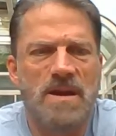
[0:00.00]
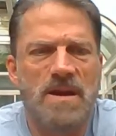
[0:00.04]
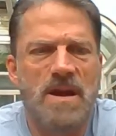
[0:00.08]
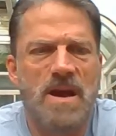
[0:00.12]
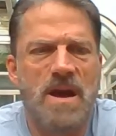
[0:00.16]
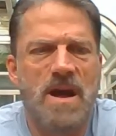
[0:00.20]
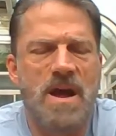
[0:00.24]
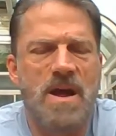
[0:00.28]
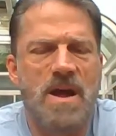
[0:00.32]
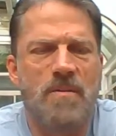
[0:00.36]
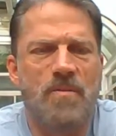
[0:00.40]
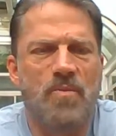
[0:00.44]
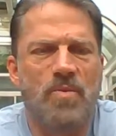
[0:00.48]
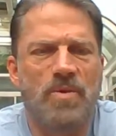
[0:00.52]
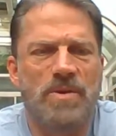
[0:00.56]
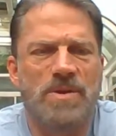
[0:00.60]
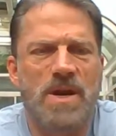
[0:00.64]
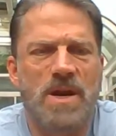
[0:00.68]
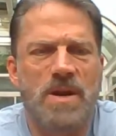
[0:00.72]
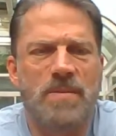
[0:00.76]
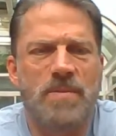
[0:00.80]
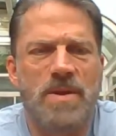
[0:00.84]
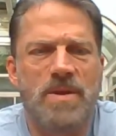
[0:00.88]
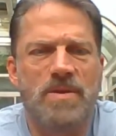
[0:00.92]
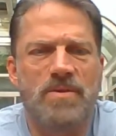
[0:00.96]
We'll
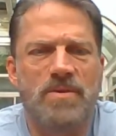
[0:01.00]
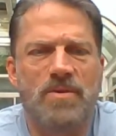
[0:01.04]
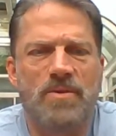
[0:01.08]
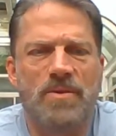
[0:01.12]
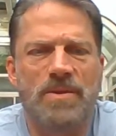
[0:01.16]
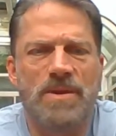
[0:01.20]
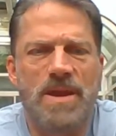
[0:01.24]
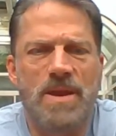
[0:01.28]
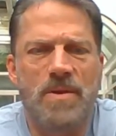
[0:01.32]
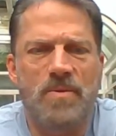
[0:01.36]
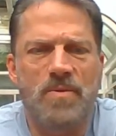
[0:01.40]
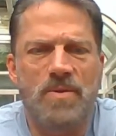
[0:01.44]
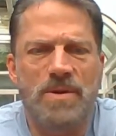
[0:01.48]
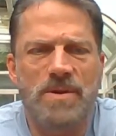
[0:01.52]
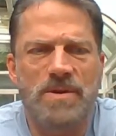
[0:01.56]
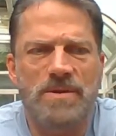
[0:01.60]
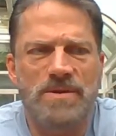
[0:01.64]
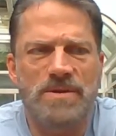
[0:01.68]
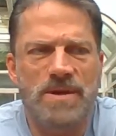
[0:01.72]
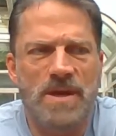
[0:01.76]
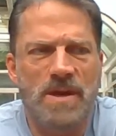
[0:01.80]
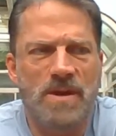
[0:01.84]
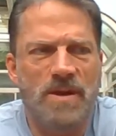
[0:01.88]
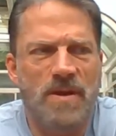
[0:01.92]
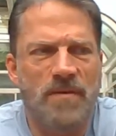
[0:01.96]
talk about neural
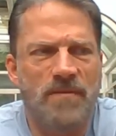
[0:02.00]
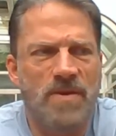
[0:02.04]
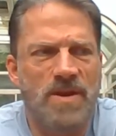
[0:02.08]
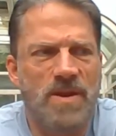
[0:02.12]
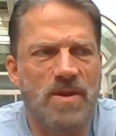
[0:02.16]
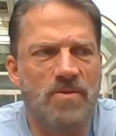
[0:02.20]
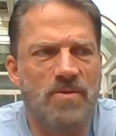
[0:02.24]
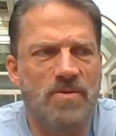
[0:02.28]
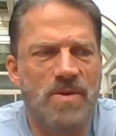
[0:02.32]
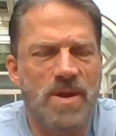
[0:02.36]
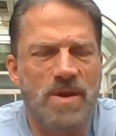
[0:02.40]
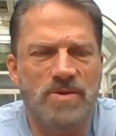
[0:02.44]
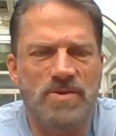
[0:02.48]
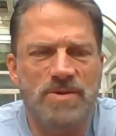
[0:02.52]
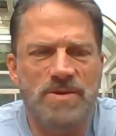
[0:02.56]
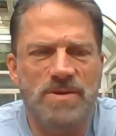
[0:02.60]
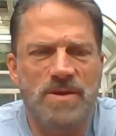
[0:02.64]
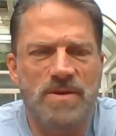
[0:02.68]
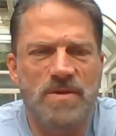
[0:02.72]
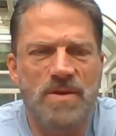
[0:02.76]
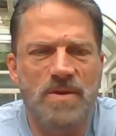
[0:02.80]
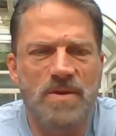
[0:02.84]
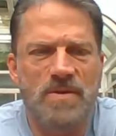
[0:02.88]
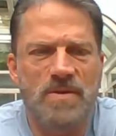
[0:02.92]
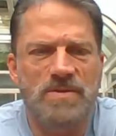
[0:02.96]
networks, and I'll give you an introduction to
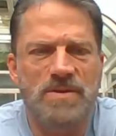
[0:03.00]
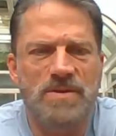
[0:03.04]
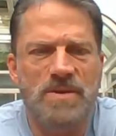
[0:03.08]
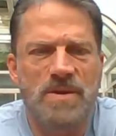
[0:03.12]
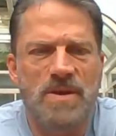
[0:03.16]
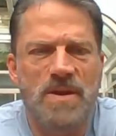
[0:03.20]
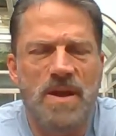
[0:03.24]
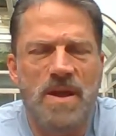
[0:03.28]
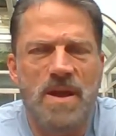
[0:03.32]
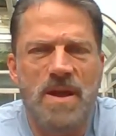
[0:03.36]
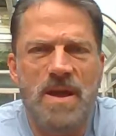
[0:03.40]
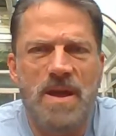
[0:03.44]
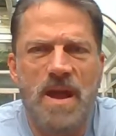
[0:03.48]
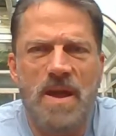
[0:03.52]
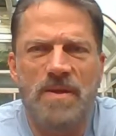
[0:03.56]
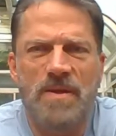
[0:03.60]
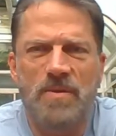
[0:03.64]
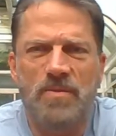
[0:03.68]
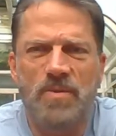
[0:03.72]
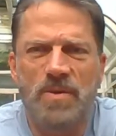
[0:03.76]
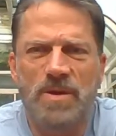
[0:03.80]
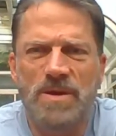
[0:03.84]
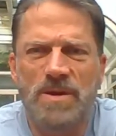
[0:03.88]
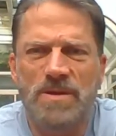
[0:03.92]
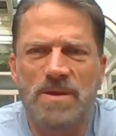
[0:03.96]
those. And
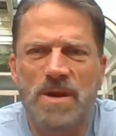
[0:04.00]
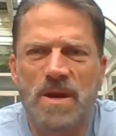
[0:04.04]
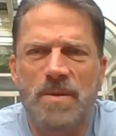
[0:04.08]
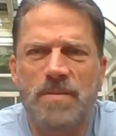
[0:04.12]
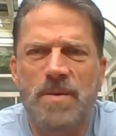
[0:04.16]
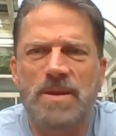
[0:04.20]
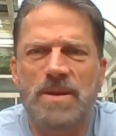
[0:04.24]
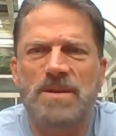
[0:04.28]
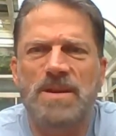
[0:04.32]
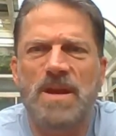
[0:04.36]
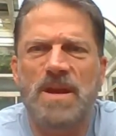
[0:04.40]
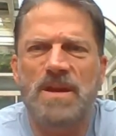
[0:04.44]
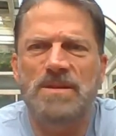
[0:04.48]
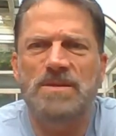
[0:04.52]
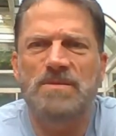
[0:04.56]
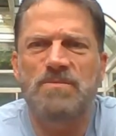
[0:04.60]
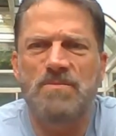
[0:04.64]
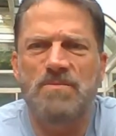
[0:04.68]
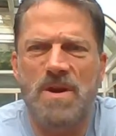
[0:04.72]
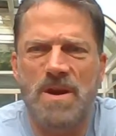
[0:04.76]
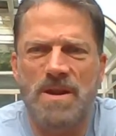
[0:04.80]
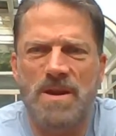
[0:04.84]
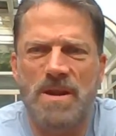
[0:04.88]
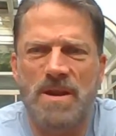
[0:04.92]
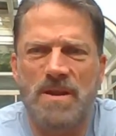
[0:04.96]
then we're going to talk about text
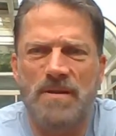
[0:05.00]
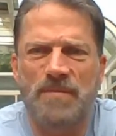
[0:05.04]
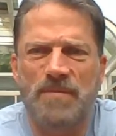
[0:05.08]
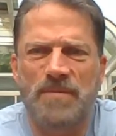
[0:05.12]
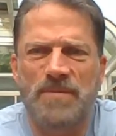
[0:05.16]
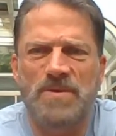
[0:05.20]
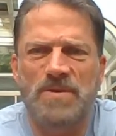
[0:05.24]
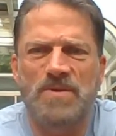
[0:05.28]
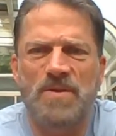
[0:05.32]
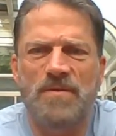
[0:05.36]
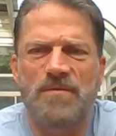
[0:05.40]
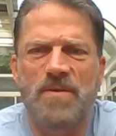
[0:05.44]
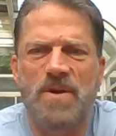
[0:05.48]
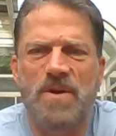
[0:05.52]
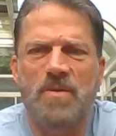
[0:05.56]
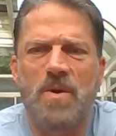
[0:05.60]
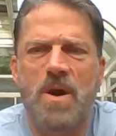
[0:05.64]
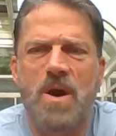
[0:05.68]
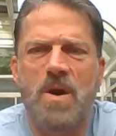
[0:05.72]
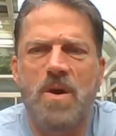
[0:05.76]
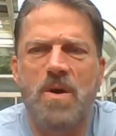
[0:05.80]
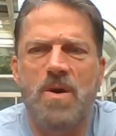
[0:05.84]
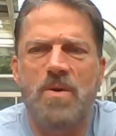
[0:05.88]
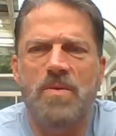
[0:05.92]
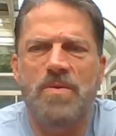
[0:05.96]
mining. So far,
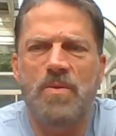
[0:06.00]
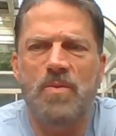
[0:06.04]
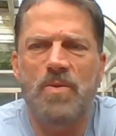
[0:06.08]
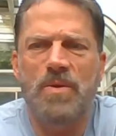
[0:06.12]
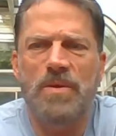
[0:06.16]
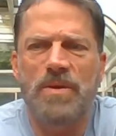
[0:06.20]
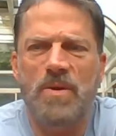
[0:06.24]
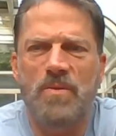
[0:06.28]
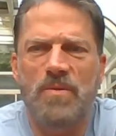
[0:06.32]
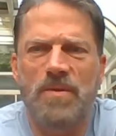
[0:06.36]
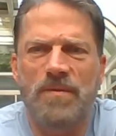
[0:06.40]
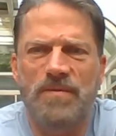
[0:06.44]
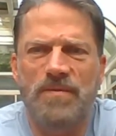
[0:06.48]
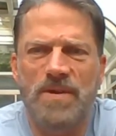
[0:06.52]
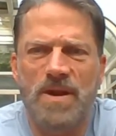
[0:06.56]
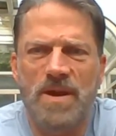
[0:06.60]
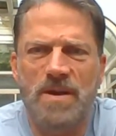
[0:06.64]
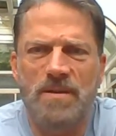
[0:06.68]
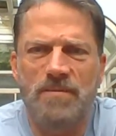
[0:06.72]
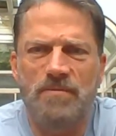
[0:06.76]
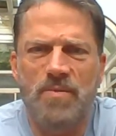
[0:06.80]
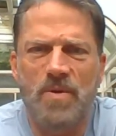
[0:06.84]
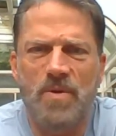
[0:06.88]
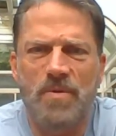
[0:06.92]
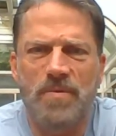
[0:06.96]
all the work that we've
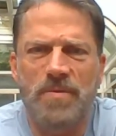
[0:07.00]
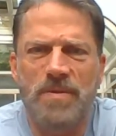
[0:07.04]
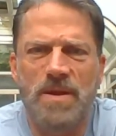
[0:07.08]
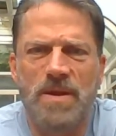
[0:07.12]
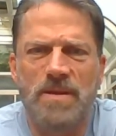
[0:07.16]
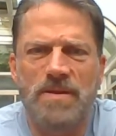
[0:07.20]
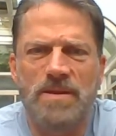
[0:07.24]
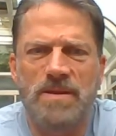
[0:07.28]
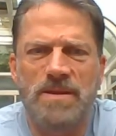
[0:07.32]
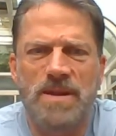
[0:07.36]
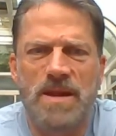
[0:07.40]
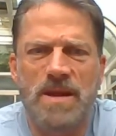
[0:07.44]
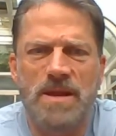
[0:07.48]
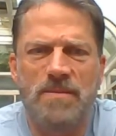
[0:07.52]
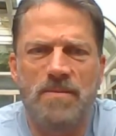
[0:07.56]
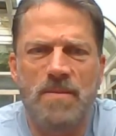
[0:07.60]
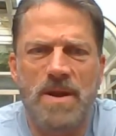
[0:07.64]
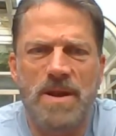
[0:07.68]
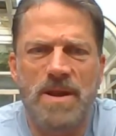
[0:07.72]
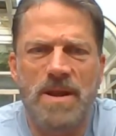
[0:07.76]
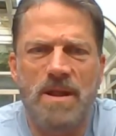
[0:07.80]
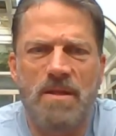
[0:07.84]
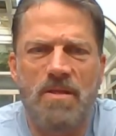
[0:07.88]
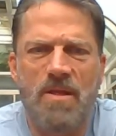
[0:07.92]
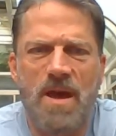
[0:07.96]
done, both in the data
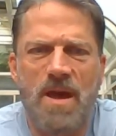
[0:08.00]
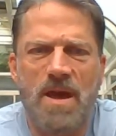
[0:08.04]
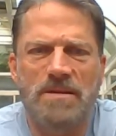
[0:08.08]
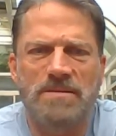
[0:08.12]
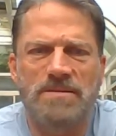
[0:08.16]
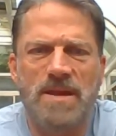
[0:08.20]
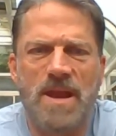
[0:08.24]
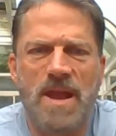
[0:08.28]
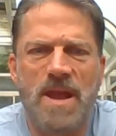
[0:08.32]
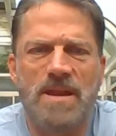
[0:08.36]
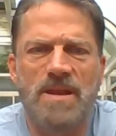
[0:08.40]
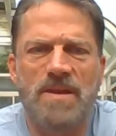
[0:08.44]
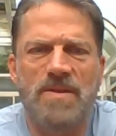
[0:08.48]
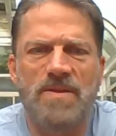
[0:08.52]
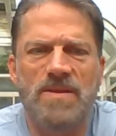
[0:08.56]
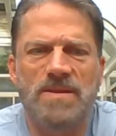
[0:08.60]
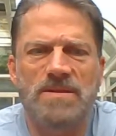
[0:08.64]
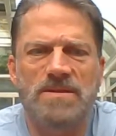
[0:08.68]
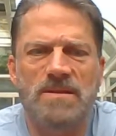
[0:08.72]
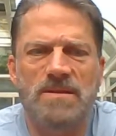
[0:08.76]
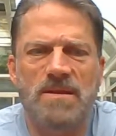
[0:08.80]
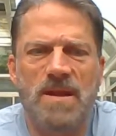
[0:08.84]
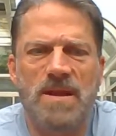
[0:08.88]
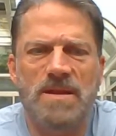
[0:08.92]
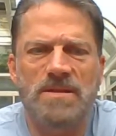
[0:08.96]
mining class and in
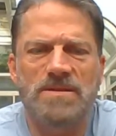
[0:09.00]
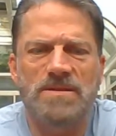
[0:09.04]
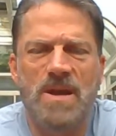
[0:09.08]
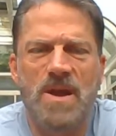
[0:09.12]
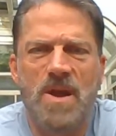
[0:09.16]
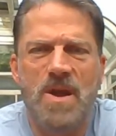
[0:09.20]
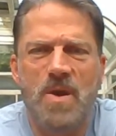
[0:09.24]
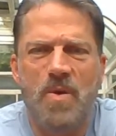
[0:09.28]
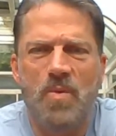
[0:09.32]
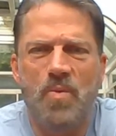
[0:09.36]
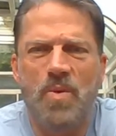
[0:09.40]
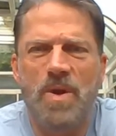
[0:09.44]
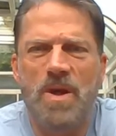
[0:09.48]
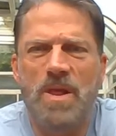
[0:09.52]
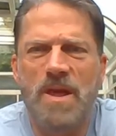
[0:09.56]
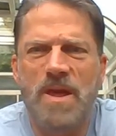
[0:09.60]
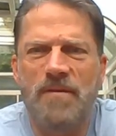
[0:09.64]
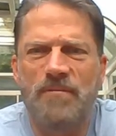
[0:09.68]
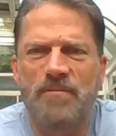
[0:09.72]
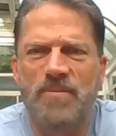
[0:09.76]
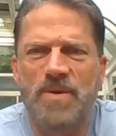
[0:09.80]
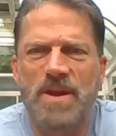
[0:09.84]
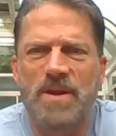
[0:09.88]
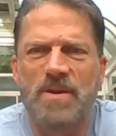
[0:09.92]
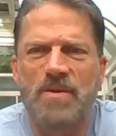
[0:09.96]
this class, will
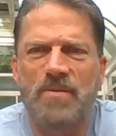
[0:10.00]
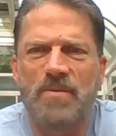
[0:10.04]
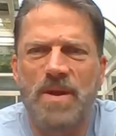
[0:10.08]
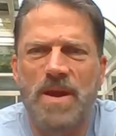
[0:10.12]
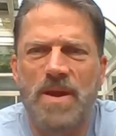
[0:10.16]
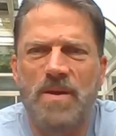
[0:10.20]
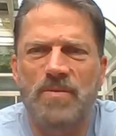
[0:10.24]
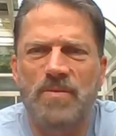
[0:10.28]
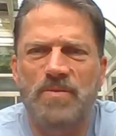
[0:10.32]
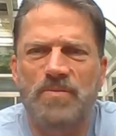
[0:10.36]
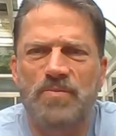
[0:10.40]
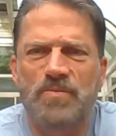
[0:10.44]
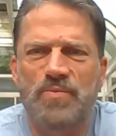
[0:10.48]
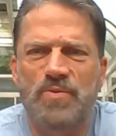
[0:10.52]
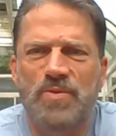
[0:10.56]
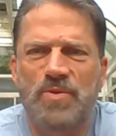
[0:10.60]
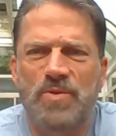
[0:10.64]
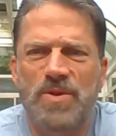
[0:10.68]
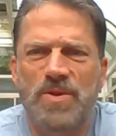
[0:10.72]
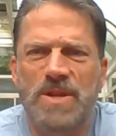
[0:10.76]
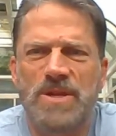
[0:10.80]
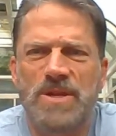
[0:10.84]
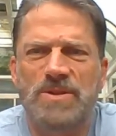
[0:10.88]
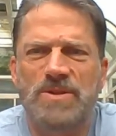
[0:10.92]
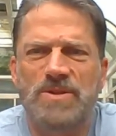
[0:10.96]
have been around
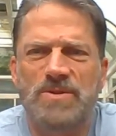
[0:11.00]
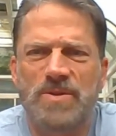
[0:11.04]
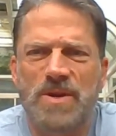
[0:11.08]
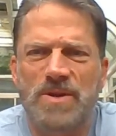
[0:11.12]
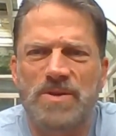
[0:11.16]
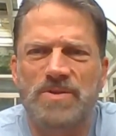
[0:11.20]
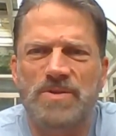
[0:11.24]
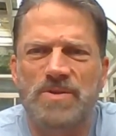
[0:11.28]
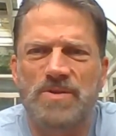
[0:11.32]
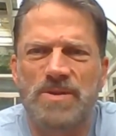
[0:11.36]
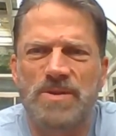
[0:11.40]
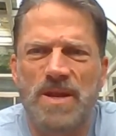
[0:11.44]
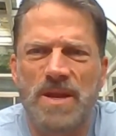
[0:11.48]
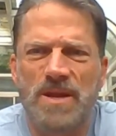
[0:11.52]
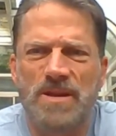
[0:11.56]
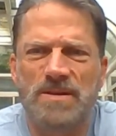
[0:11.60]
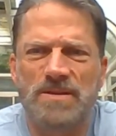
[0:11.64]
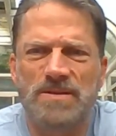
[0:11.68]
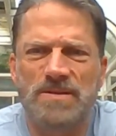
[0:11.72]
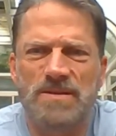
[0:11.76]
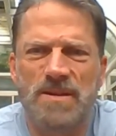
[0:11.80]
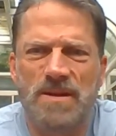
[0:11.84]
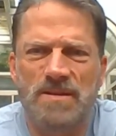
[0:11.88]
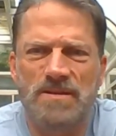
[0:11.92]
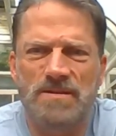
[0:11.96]
pretty structured data
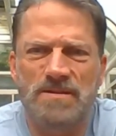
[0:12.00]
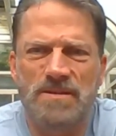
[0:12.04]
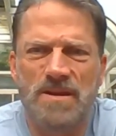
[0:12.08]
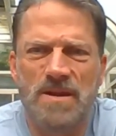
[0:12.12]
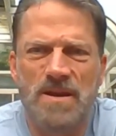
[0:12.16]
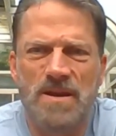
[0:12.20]
sets.